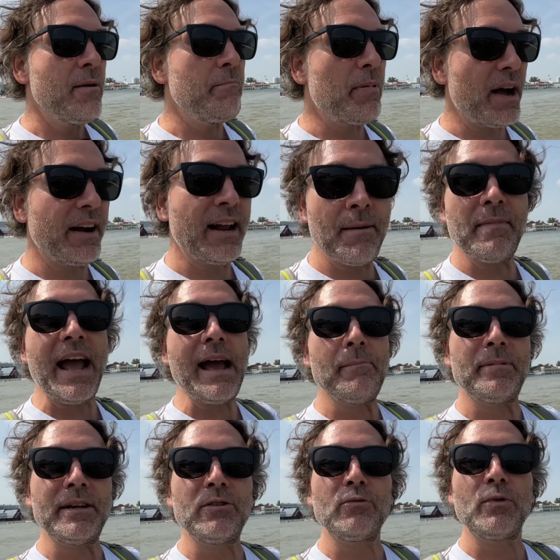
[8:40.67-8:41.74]
but I'm
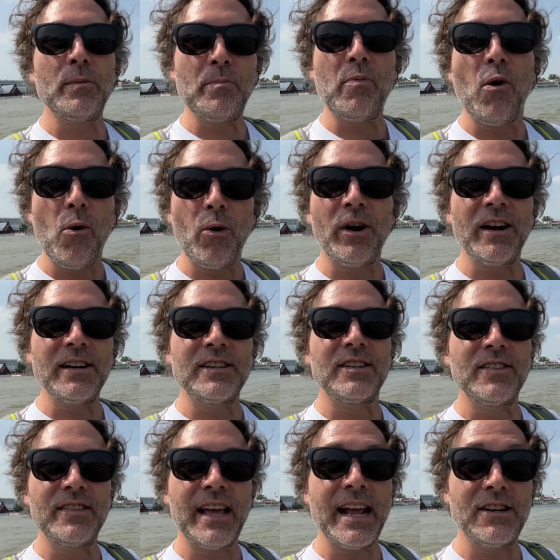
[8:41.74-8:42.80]
happy to report
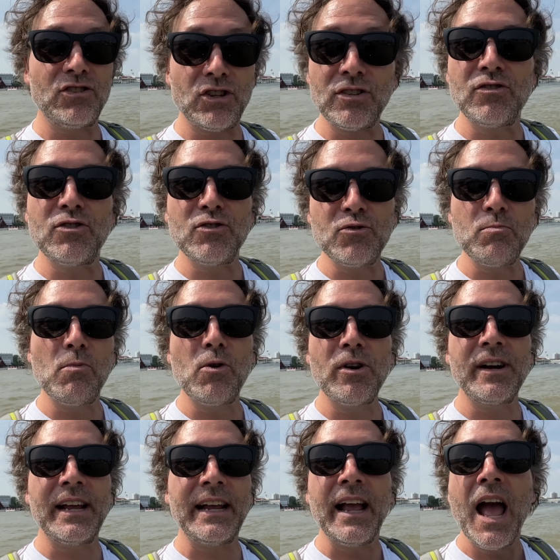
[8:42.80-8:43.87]
that just this
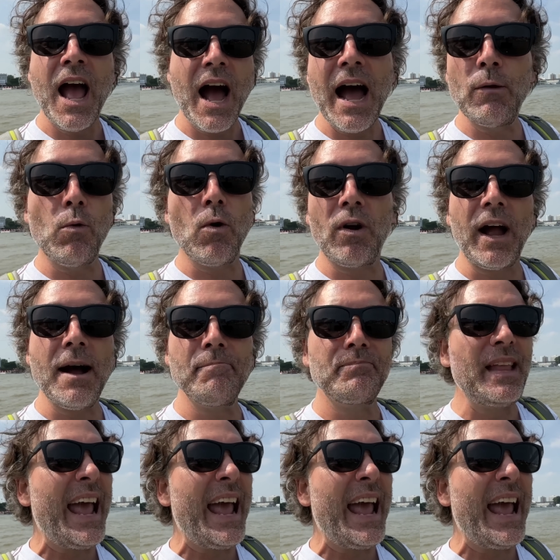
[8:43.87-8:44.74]
morning I woke up,